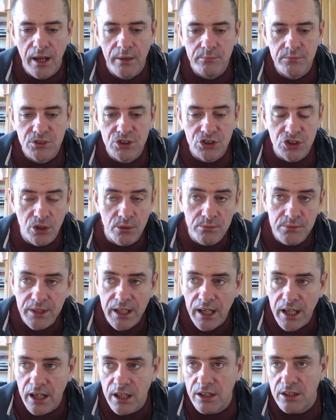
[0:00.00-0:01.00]
Some
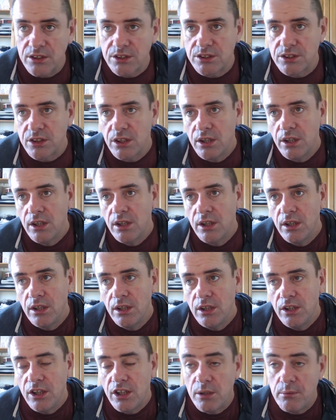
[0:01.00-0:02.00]
cars,
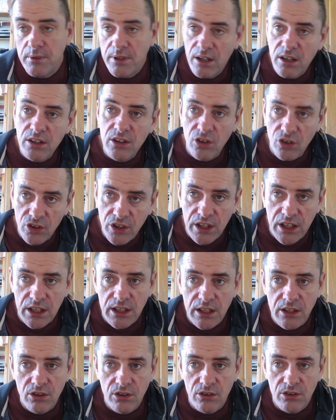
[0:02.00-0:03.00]
you can be unlucky.
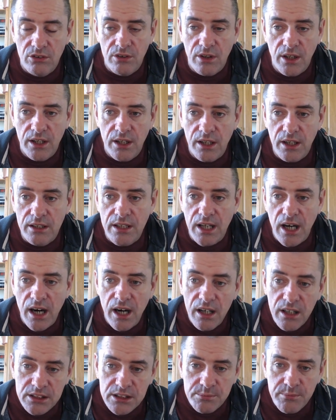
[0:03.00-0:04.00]
You know, a car
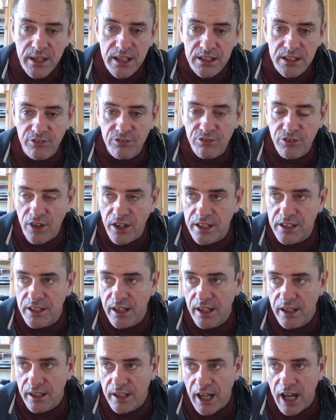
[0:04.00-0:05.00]
that's made on a
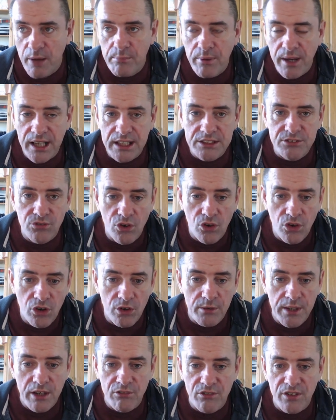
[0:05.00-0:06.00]
Friday at 4:30
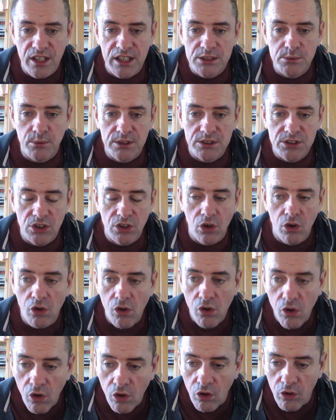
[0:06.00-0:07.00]
when everyone else wants to go
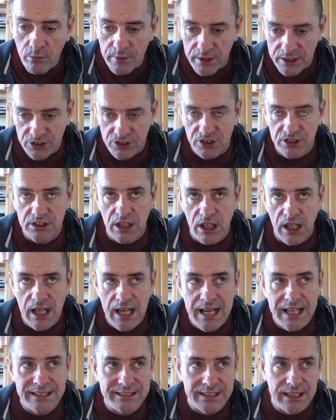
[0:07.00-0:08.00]
home and it's just the
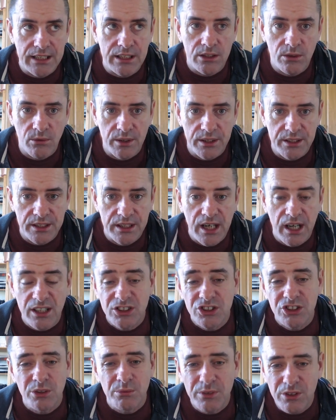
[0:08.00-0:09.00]
last thing to go onto the car.
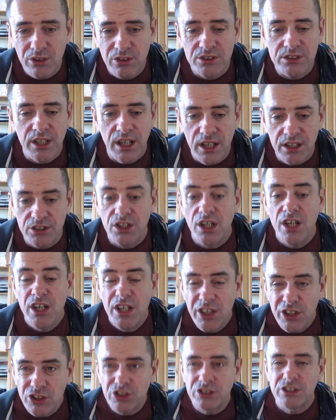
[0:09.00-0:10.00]
Some of those cars,
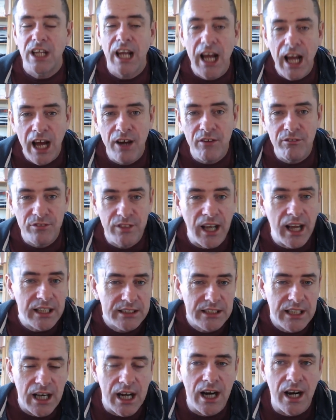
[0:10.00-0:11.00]
you just have that
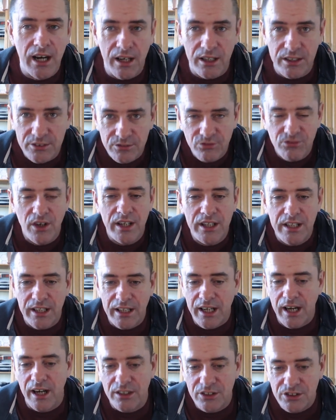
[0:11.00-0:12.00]
car. It's Friday
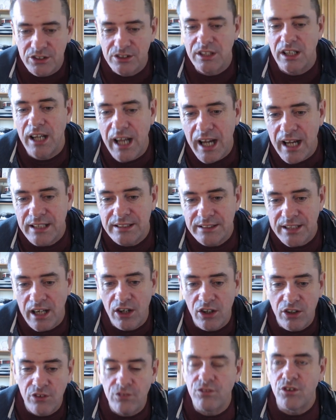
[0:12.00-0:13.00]
car. It's just the last car,
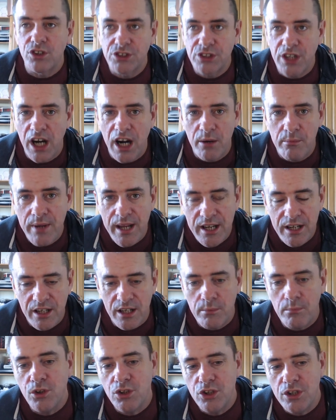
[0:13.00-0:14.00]
the first car made on a
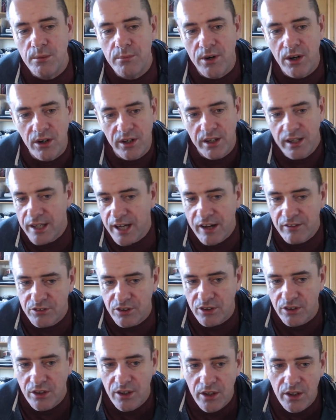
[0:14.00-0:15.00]
Monday morning
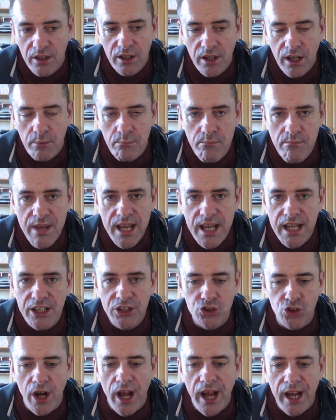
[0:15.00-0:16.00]
after
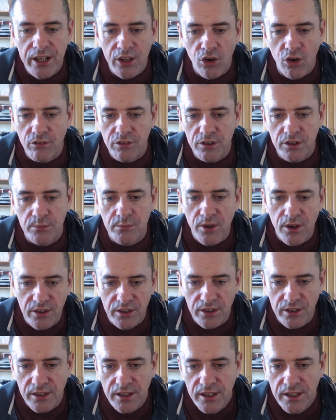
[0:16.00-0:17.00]
major hangover
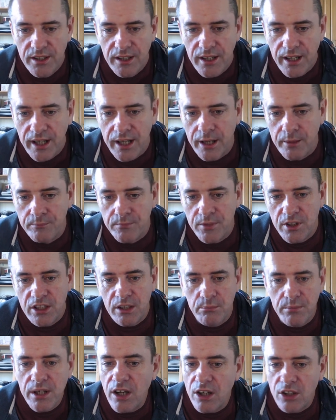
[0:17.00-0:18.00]
morning. You can
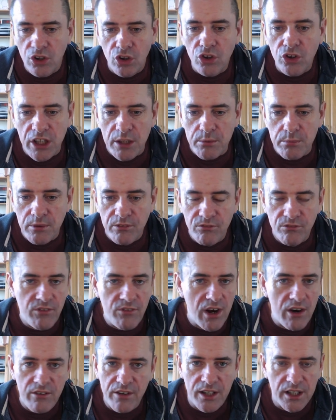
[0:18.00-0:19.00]
be unlucky, but
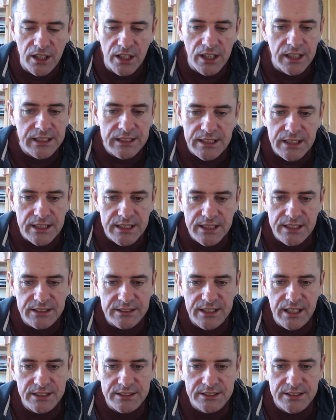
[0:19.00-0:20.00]
very unlikely these
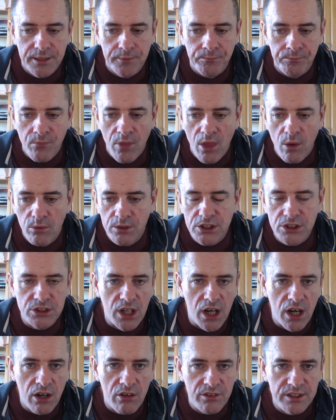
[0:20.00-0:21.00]
days. With the
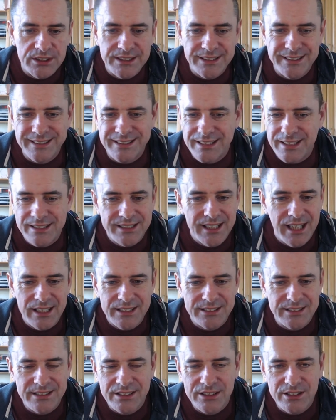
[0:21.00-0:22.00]
tolerances and the
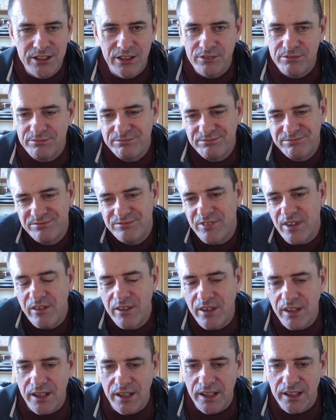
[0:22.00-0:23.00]
tests and stuff, very
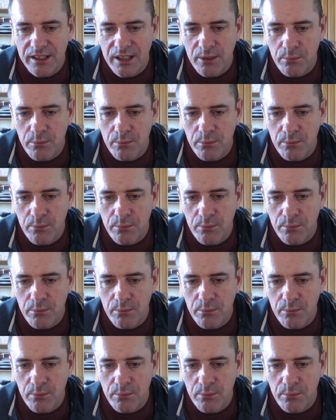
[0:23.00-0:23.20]
unlikely.